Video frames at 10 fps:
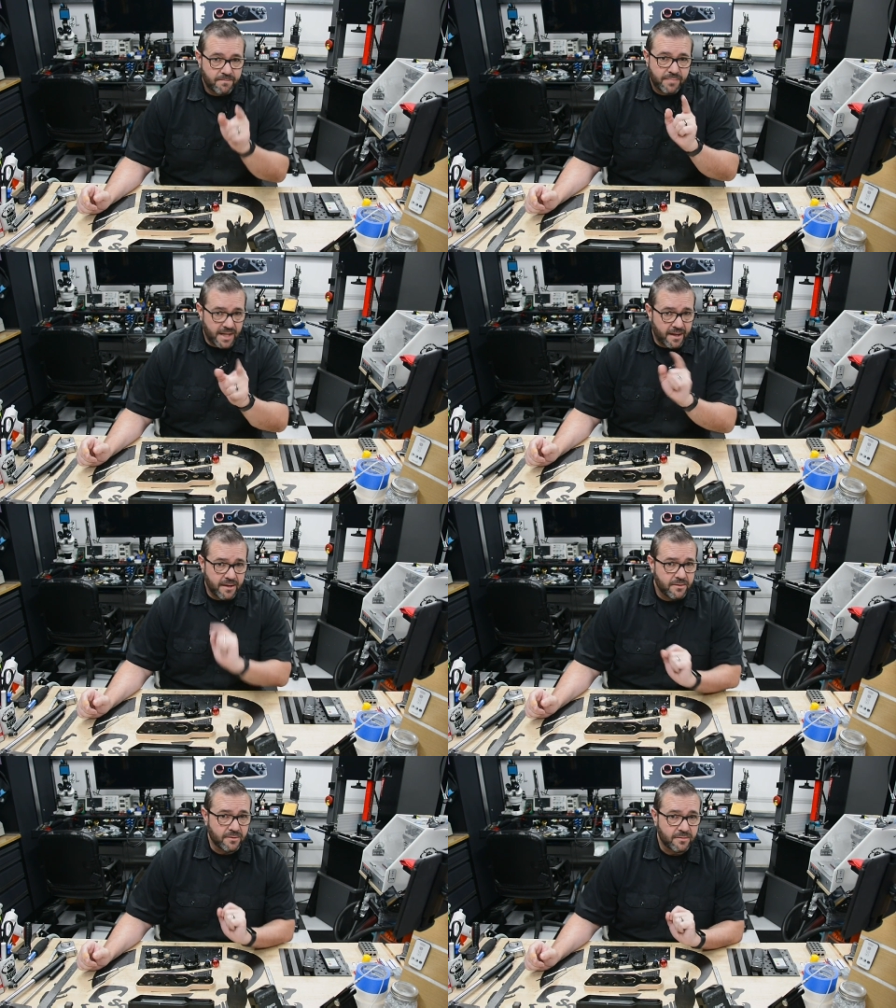But not
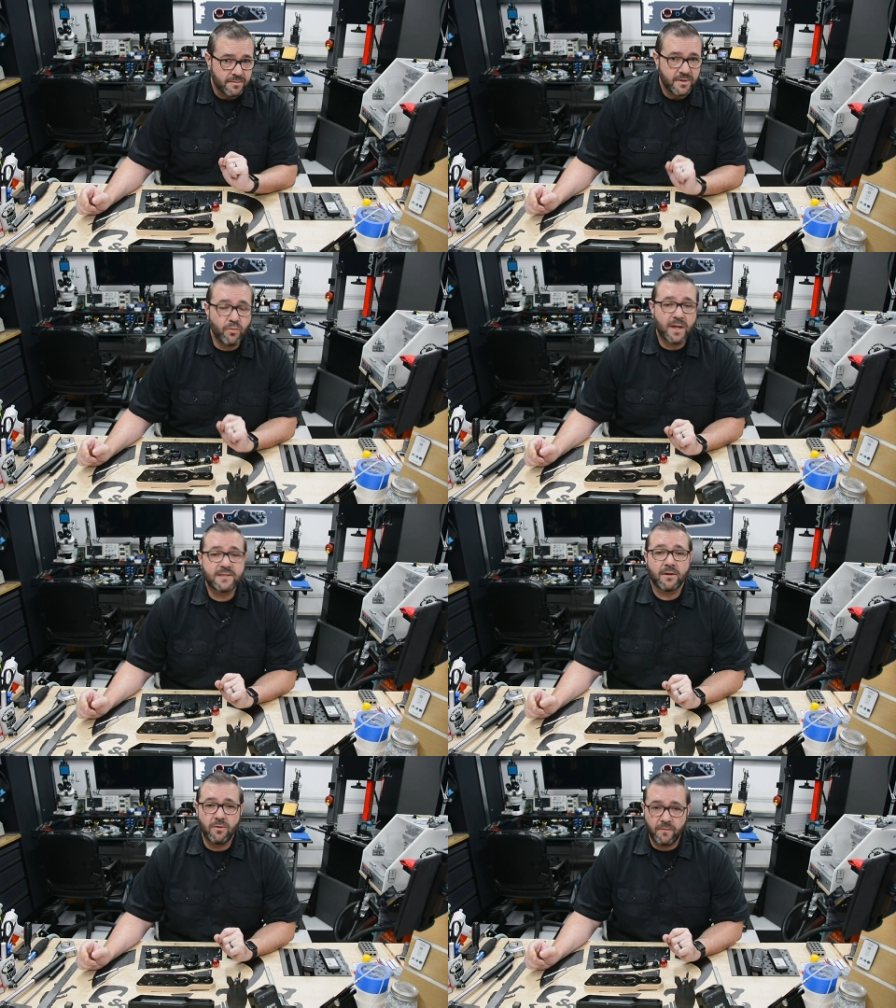you. You watched
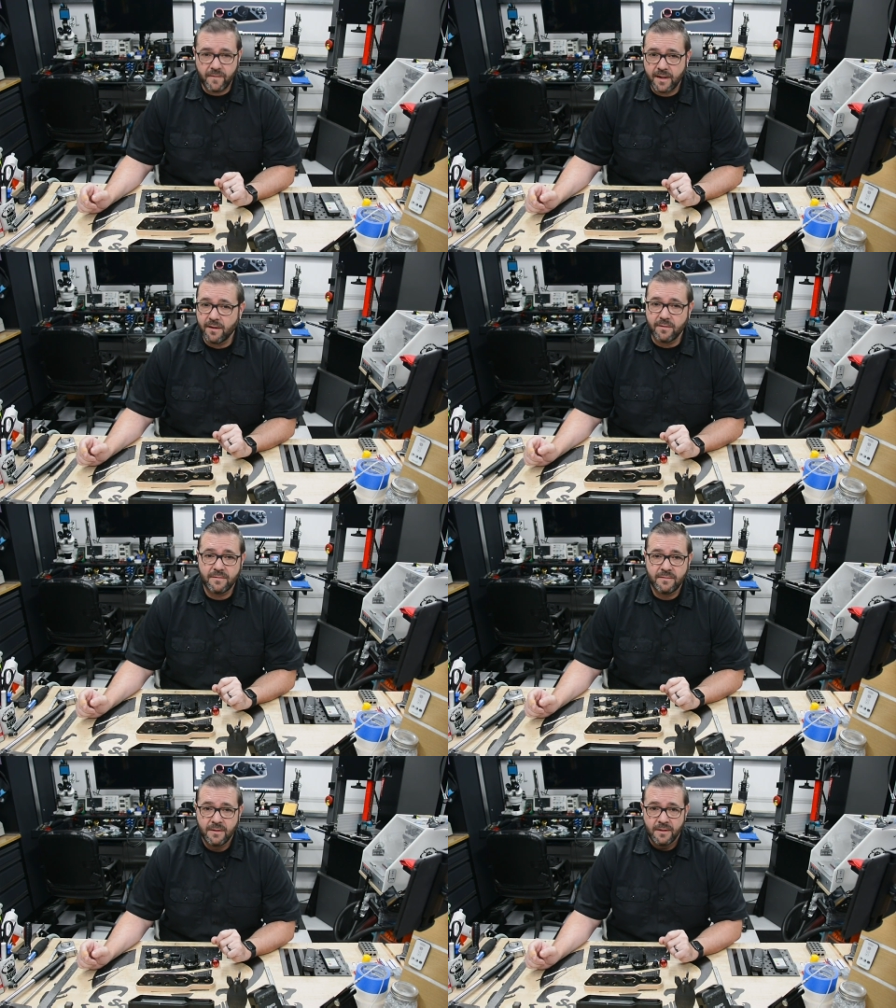the whole video.
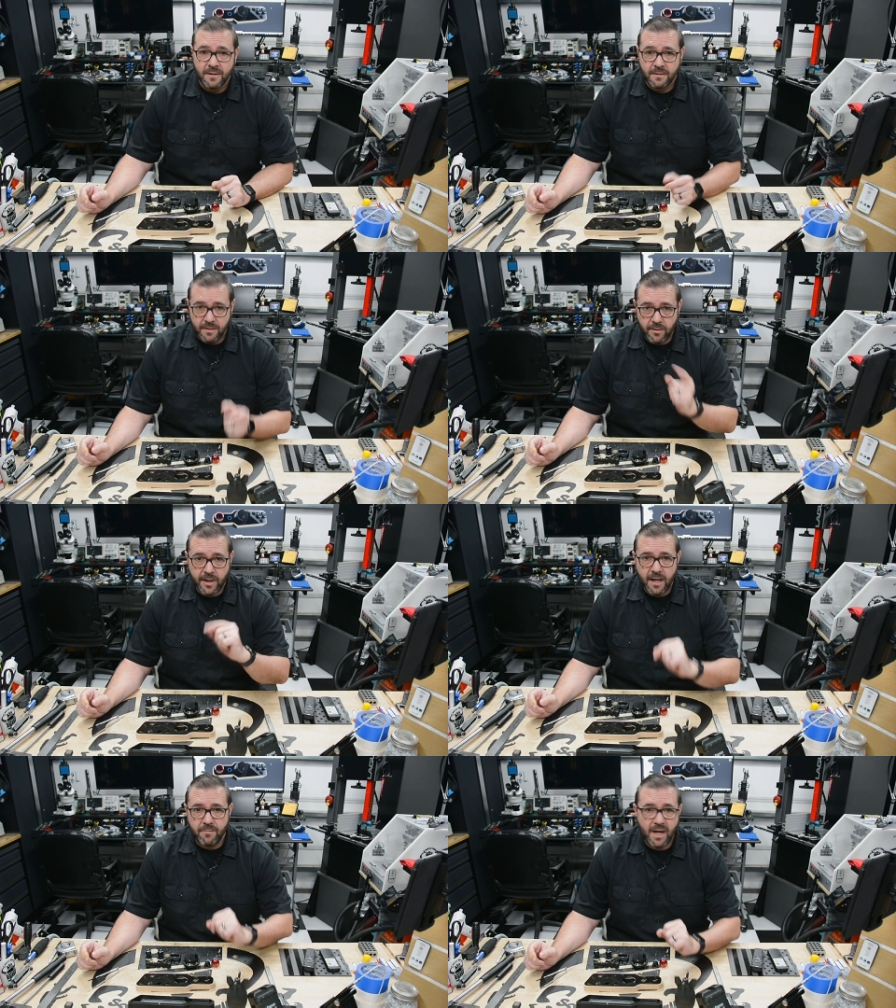You're
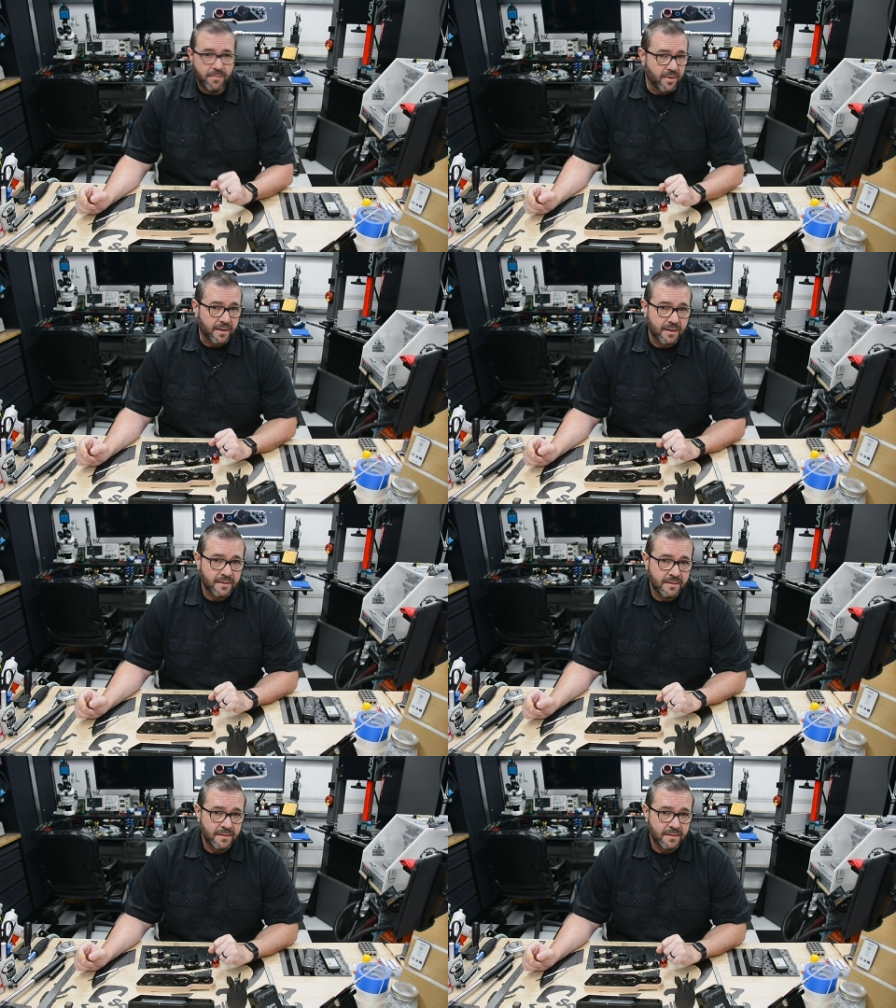okay in my book.